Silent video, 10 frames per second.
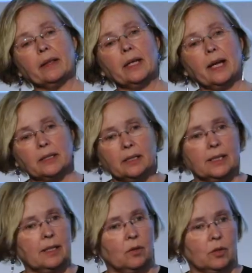they
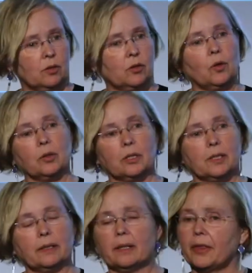actually also told us
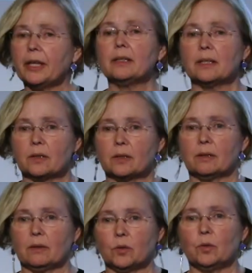that they think this
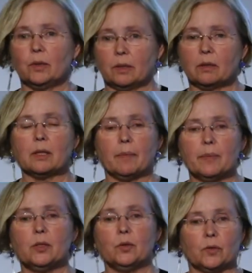tool can
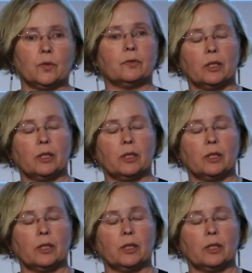be useful